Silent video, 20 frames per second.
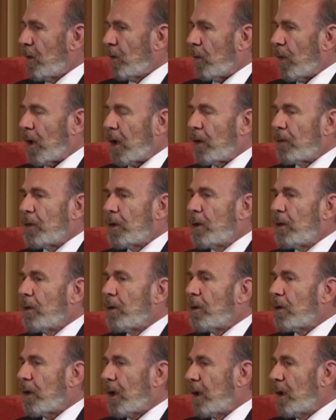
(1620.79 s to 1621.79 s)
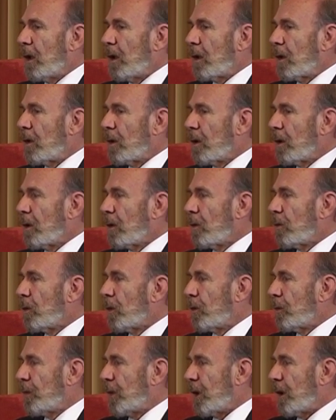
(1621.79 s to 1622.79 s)
Whatever you think
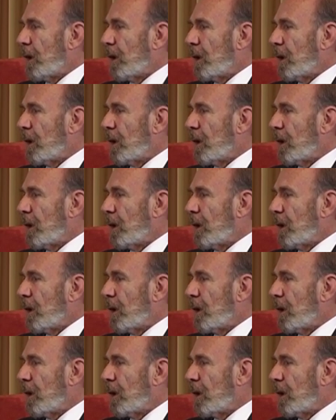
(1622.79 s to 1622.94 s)
will be.